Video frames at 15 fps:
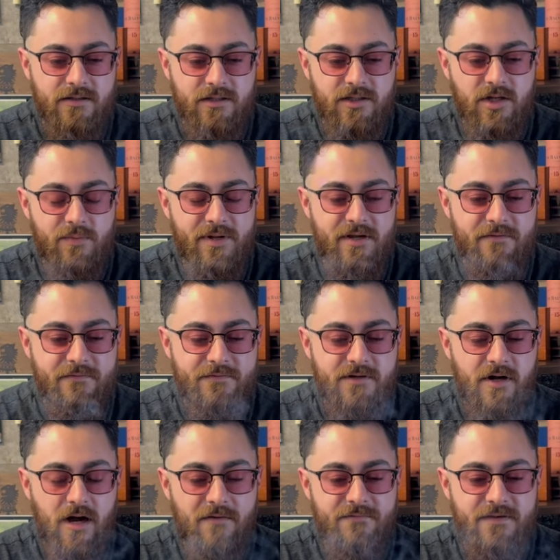a little bit of
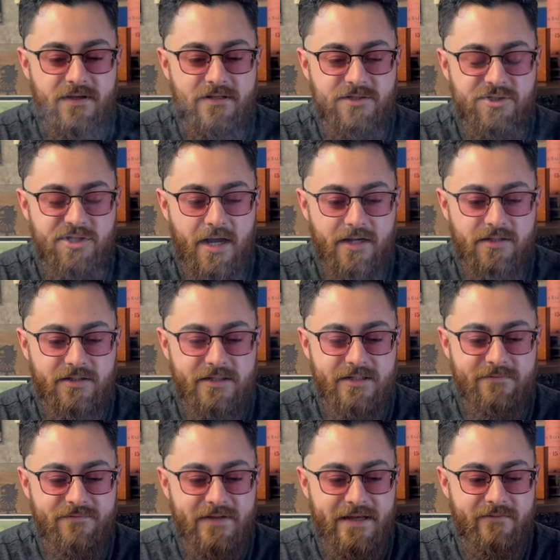coffee and
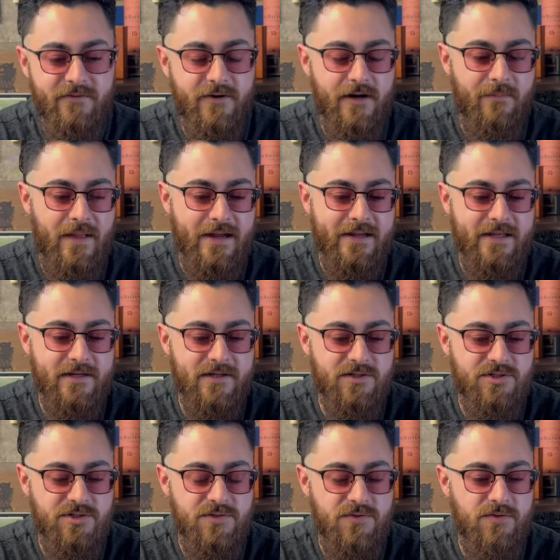chocolatey flavor. I'm not getting
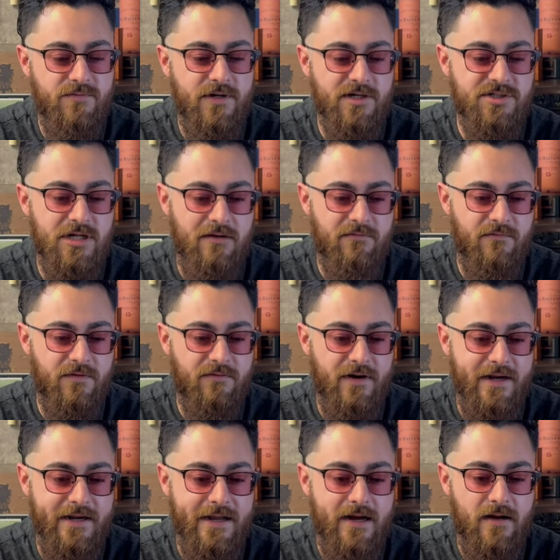too much off of it
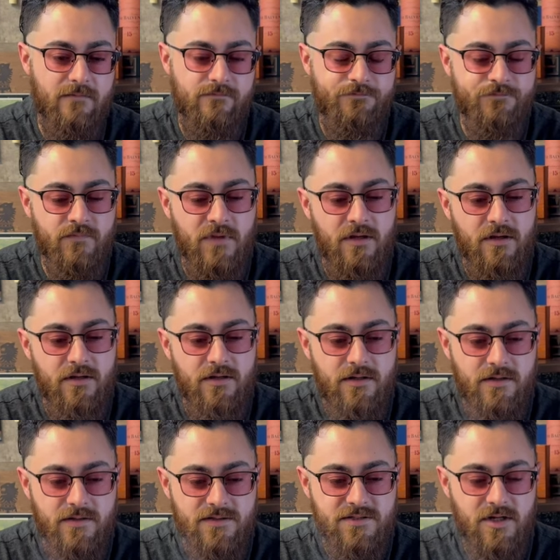right now.
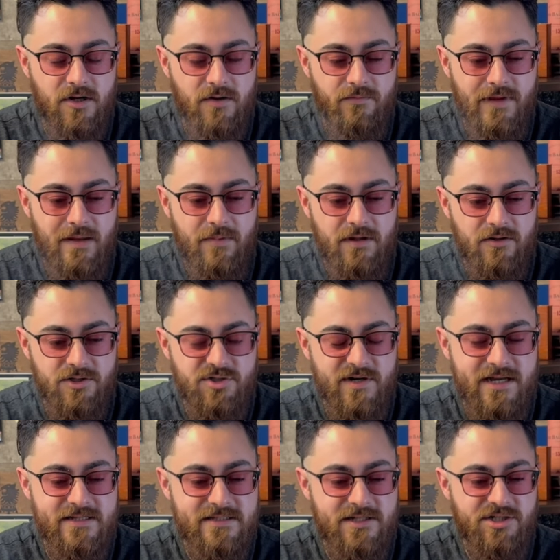So maybe it'll
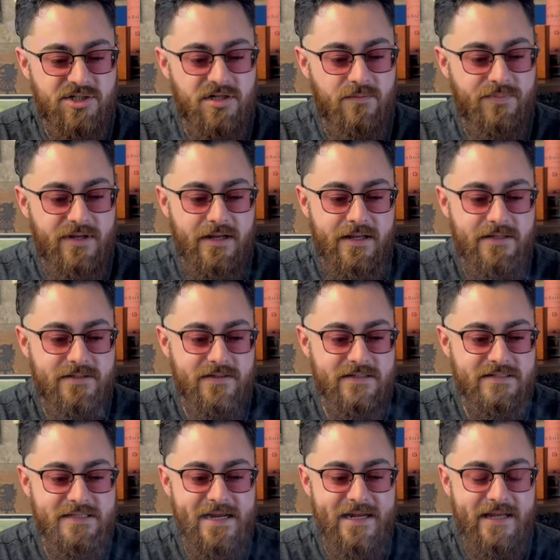transition a bit into the
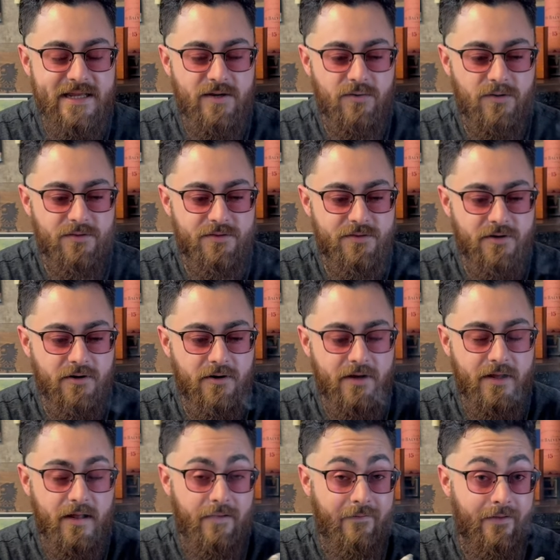second or
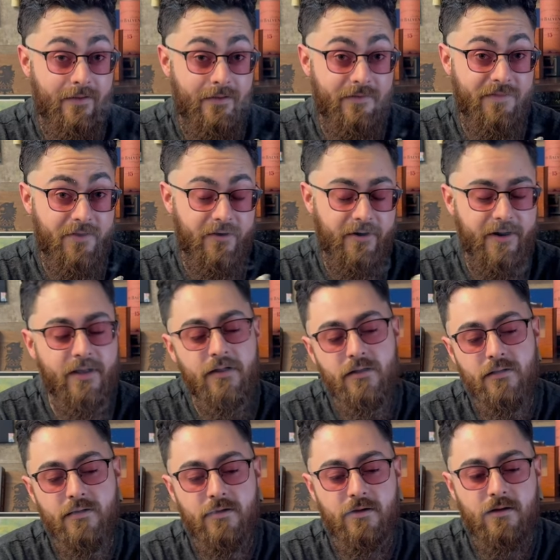third, third.
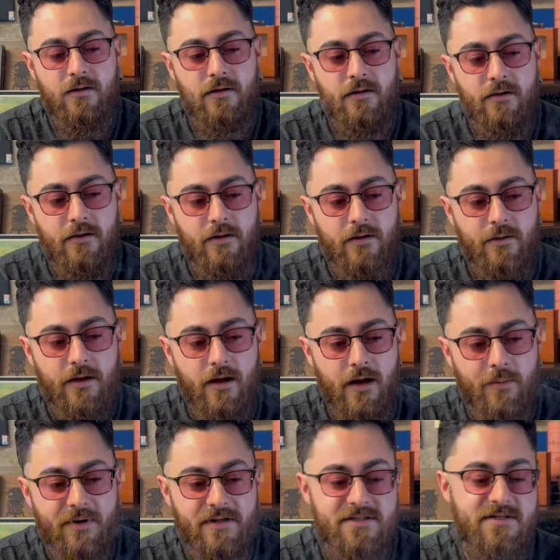
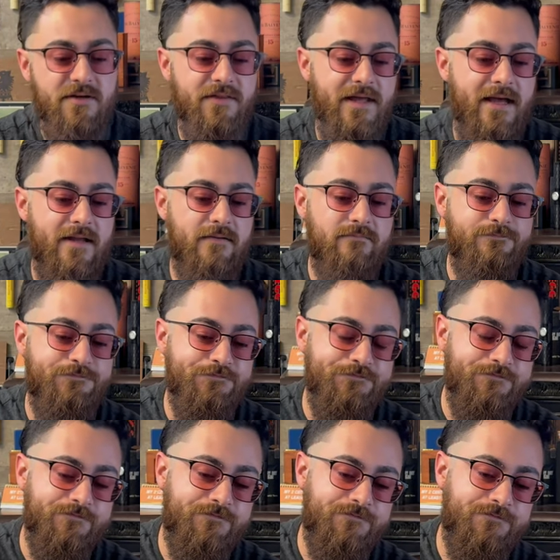Uh, but until then,
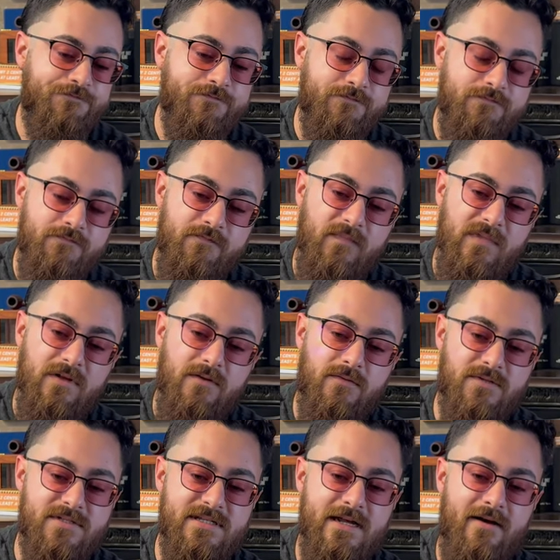
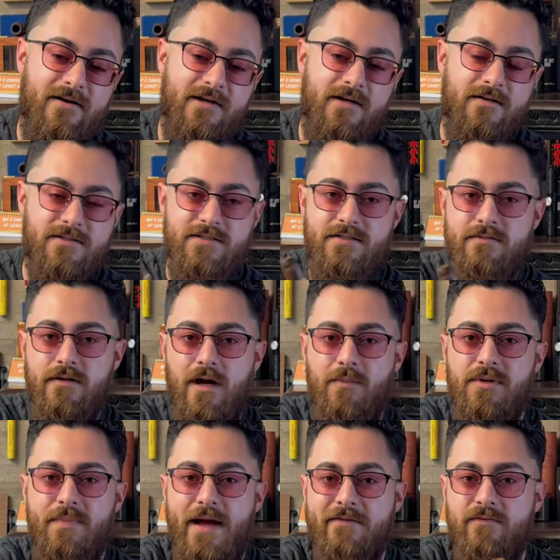we'll see how it goes. I'll
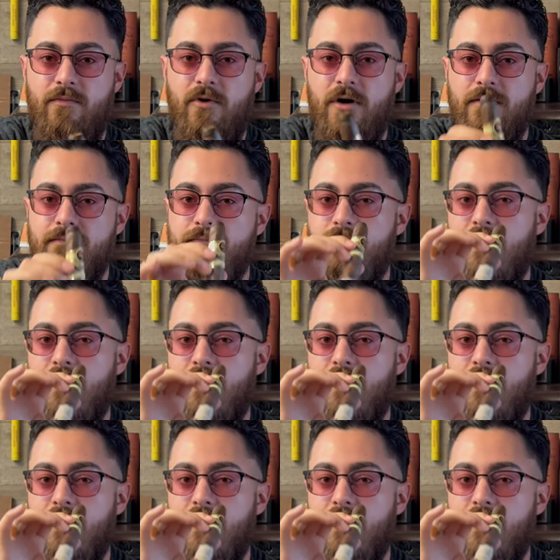be back for more.